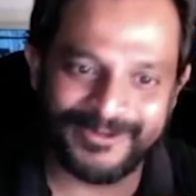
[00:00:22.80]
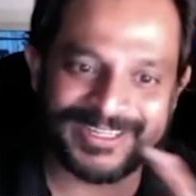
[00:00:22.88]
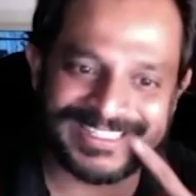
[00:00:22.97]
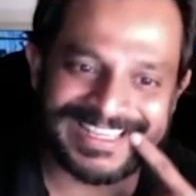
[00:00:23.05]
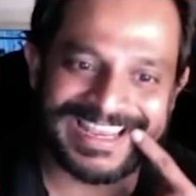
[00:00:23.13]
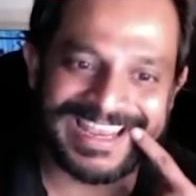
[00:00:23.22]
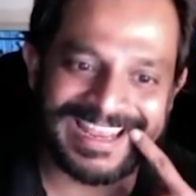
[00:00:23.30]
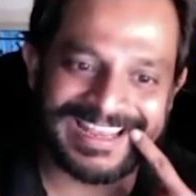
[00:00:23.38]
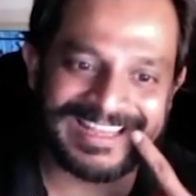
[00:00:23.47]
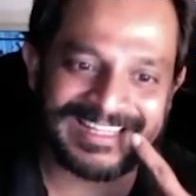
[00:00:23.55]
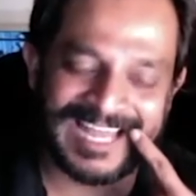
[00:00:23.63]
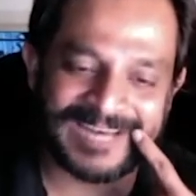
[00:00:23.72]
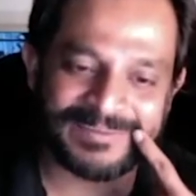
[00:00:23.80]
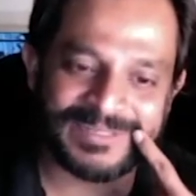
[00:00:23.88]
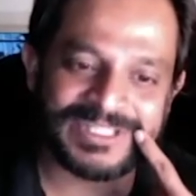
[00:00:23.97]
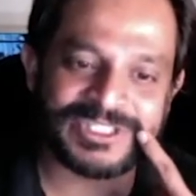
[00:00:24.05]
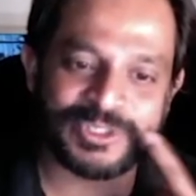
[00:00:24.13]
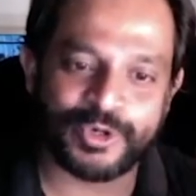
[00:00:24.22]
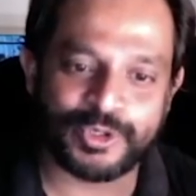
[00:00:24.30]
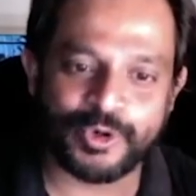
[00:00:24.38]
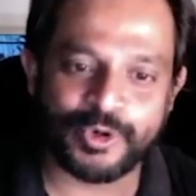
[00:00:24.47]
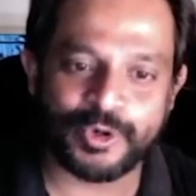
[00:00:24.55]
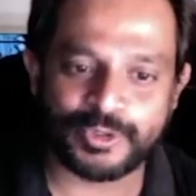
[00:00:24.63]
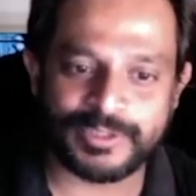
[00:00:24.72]
Say, hey, that means you want to
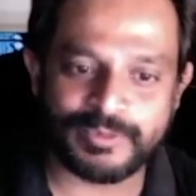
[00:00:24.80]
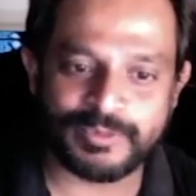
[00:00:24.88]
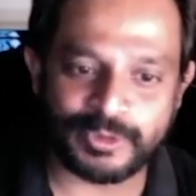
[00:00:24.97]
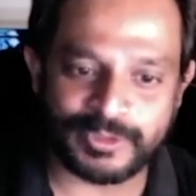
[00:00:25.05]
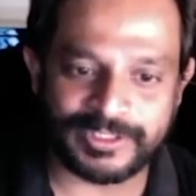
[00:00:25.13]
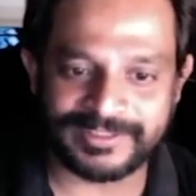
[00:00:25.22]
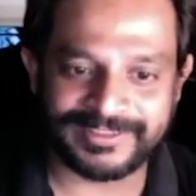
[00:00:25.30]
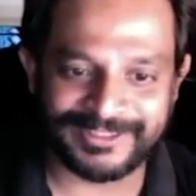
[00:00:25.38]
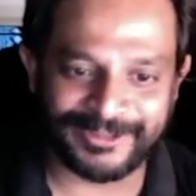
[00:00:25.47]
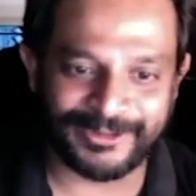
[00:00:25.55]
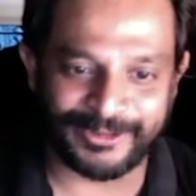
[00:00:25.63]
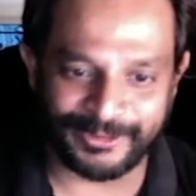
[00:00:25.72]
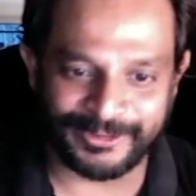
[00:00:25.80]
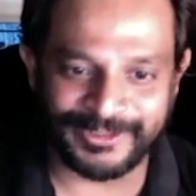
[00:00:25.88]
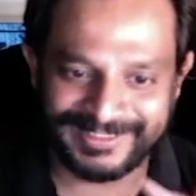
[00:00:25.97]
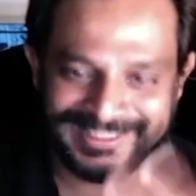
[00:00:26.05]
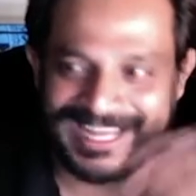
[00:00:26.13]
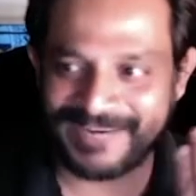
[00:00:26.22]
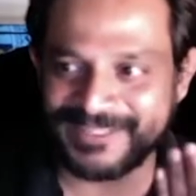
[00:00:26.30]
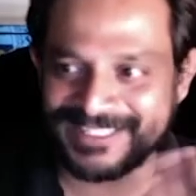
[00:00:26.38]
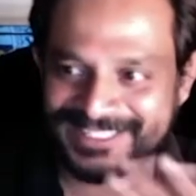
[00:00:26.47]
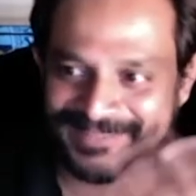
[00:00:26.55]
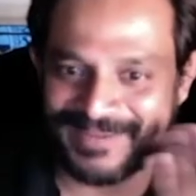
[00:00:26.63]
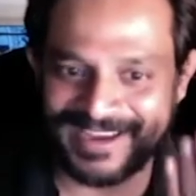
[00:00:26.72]
go to the moon. No, that means
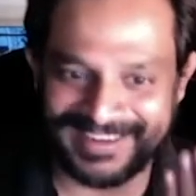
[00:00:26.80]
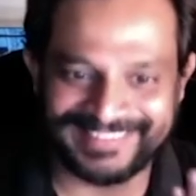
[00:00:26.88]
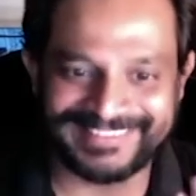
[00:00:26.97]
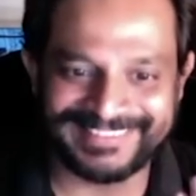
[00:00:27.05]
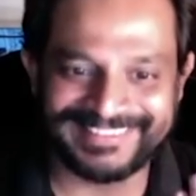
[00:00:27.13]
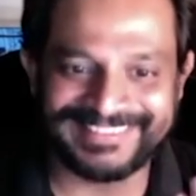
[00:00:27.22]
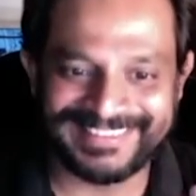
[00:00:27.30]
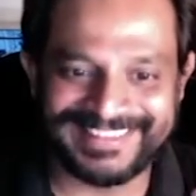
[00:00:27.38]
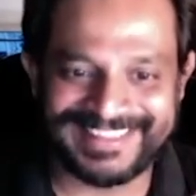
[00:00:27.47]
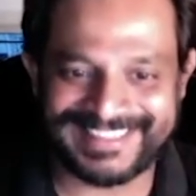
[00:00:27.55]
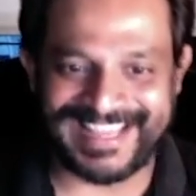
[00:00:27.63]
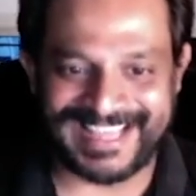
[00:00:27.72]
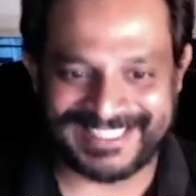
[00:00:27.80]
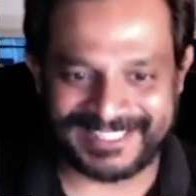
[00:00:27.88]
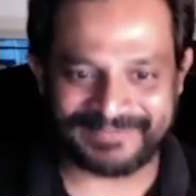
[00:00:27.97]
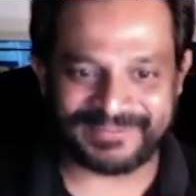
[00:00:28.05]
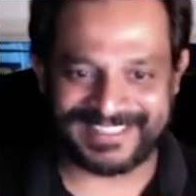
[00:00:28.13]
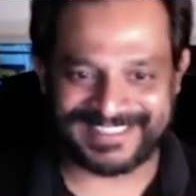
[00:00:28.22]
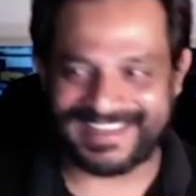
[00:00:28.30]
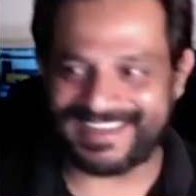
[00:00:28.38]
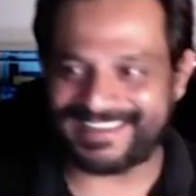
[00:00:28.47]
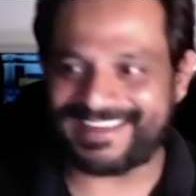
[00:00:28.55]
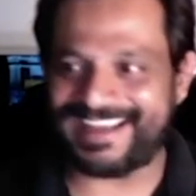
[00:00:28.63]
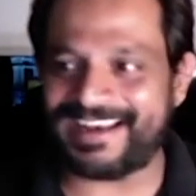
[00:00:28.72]
smile. It's as simple as
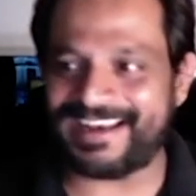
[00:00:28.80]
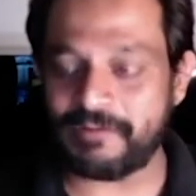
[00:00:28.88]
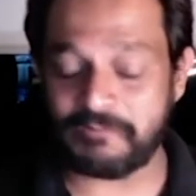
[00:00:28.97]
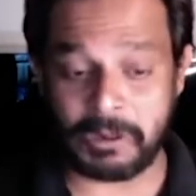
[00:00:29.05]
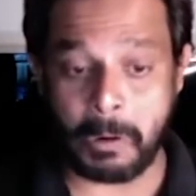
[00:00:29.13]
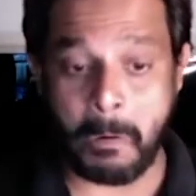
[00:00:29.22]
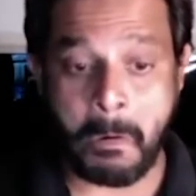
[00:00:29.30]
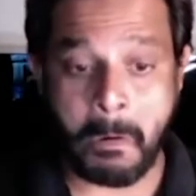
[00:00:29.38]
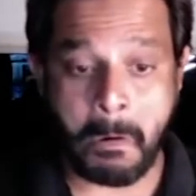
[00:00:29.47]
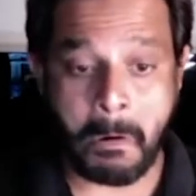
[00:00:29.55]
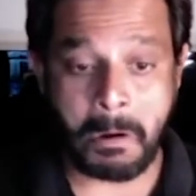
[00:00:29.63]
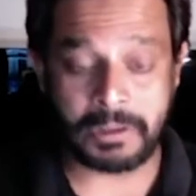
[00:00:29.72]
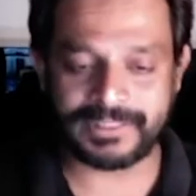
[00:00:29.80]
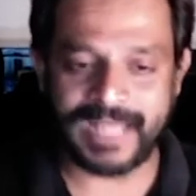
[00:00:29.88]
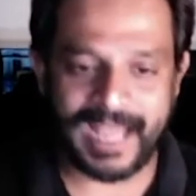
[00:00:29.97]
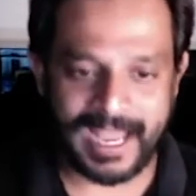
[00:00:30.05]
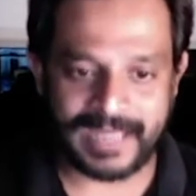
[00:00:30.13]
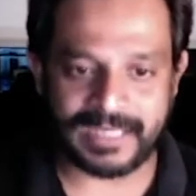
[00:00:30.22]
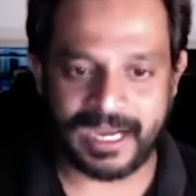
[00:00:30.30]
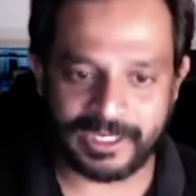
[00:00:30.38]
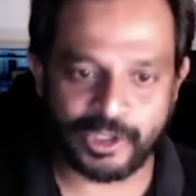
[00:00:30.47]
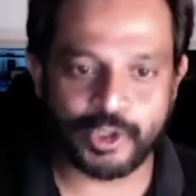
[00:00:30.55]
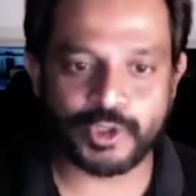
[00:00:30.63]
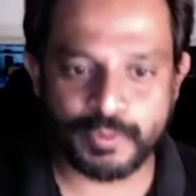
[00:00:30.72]
that. And if I do that, I
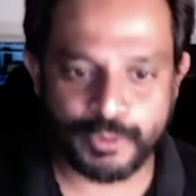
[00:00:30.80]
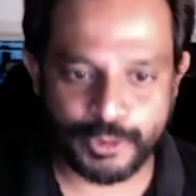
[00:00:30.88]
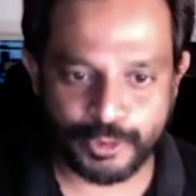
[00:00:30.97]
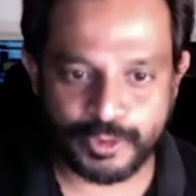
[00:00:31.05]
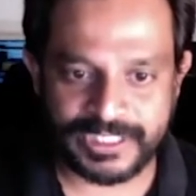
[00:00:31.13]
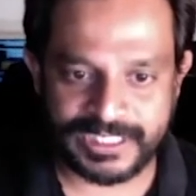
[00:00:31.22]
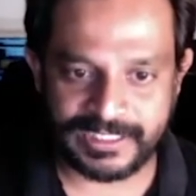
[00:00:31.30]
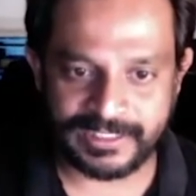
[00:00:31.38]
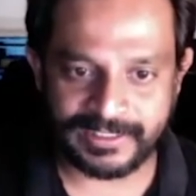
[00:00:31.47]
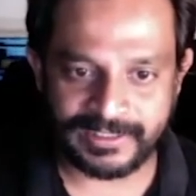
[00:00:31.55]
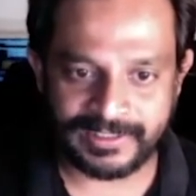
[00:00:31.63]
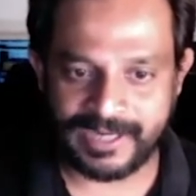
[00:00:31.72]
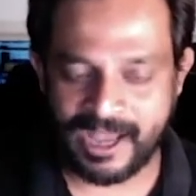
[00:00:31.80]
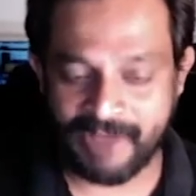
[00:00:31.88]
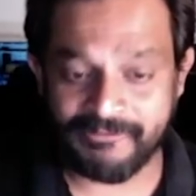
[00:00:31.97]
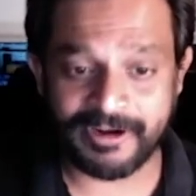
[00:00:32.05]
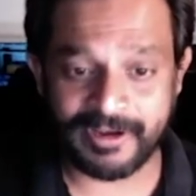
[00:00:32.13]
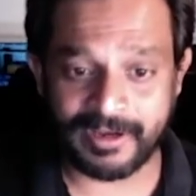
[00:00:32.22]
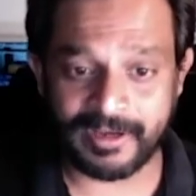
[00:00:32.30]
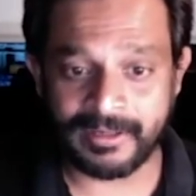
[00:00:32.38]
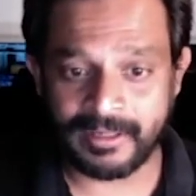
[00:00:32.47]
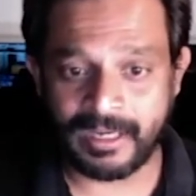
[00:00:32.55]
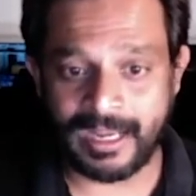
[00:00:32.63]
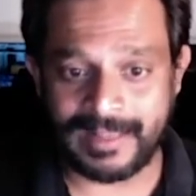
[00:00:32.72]
go to Burundi in Africa,
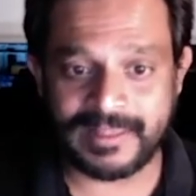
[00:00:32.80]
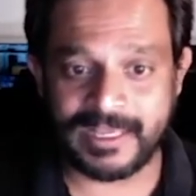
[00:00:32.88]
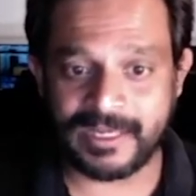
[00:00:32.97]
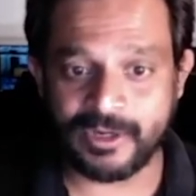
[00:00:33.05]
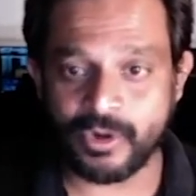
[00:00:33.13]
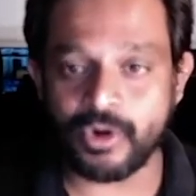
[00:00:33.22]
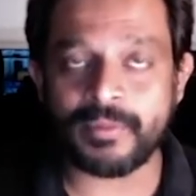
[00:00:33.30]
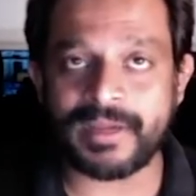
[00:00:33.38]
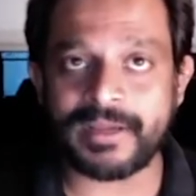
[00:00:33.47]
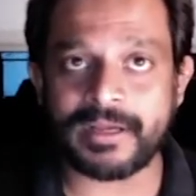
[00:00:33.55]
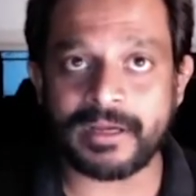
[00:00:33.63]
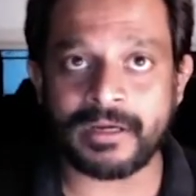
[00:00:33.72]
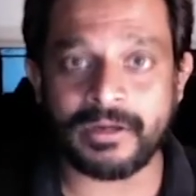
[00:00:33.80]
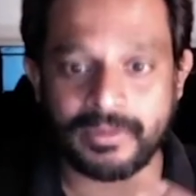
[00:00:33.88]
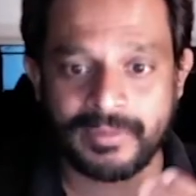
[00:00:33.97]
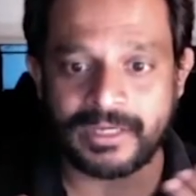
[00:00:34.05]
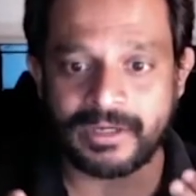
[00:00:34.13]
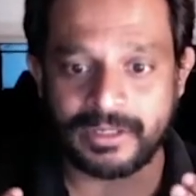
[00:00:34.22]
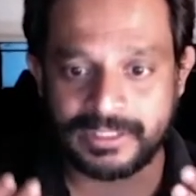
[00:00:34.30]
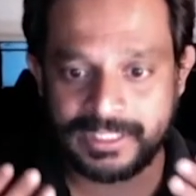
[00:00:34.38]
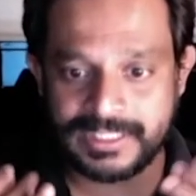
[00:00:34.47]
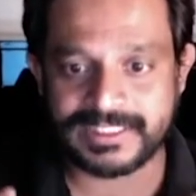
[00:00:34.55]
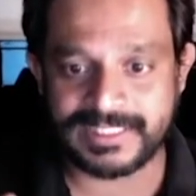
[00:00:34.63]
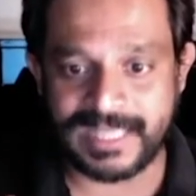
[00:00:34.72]
and they know, oh my God,
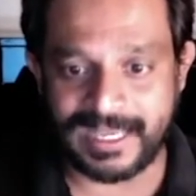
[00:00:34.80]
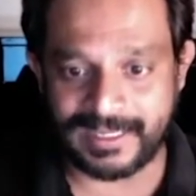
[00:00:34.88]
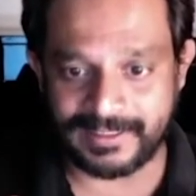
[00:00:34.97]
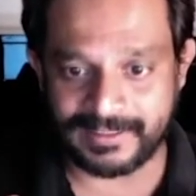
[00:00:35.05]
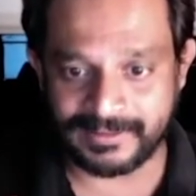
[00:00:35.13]
he's sad.